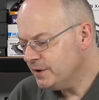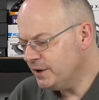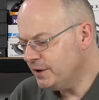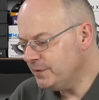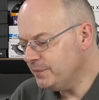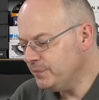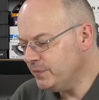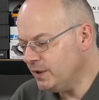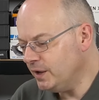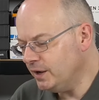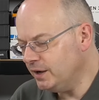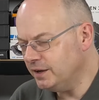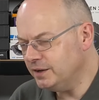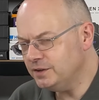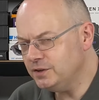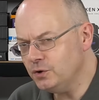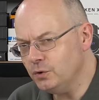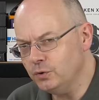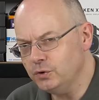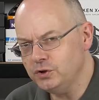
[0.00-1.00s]
uh, uh,
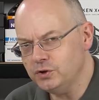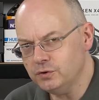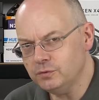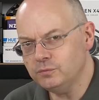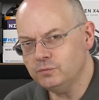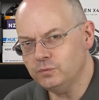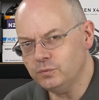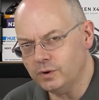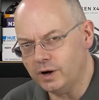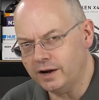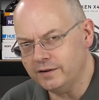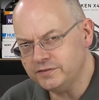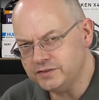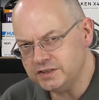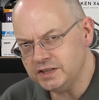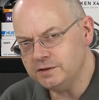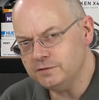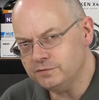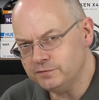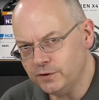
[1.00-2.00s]
you, you, I've
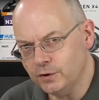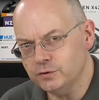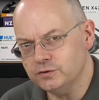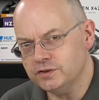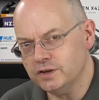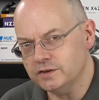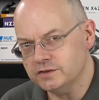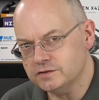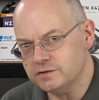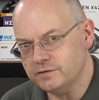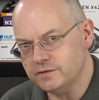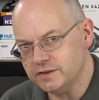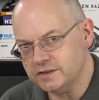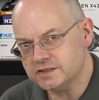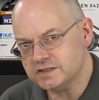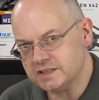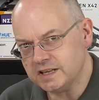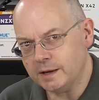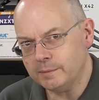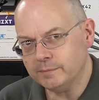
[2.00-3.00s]
seen photos of
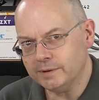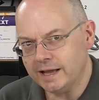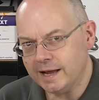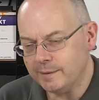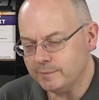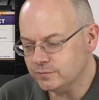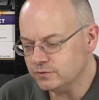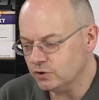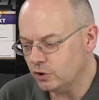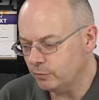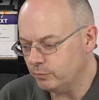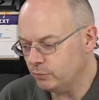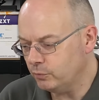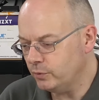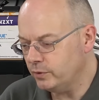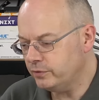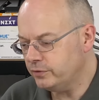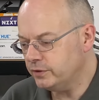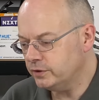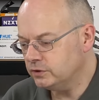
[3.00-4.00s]
this same laptop
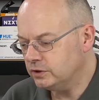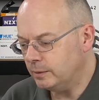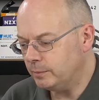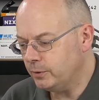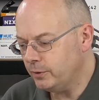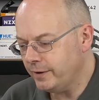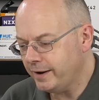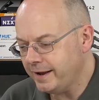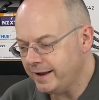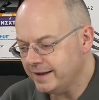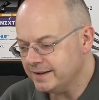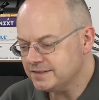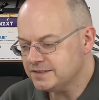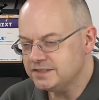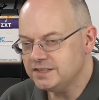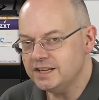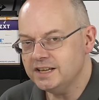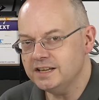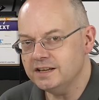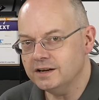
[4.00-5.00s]
with the W A S
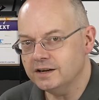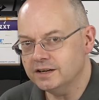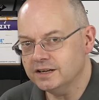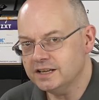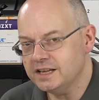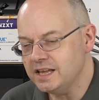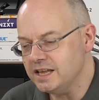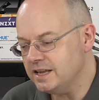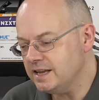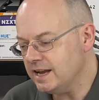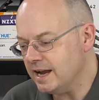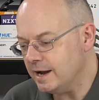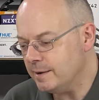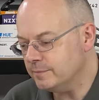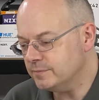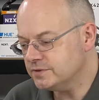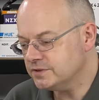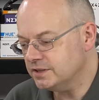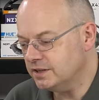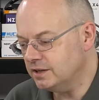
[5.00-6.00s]
D uh,
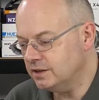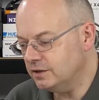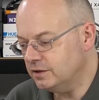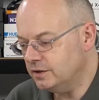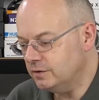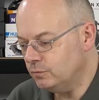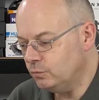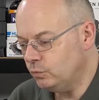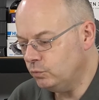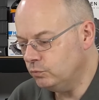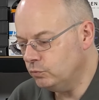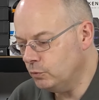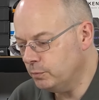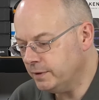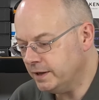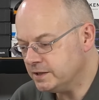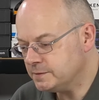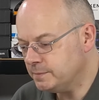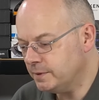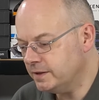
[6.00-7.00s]
keycaps uh,
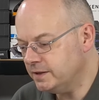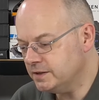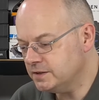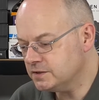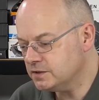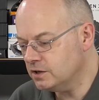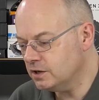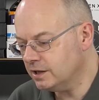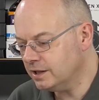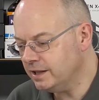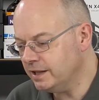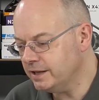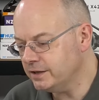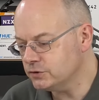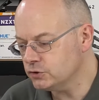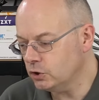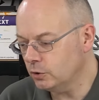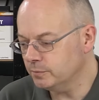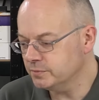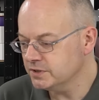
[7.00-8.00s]
replaced by these uh, clear
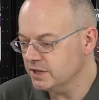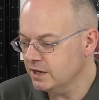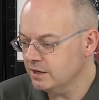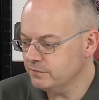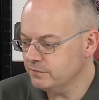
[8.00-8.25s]
jobs.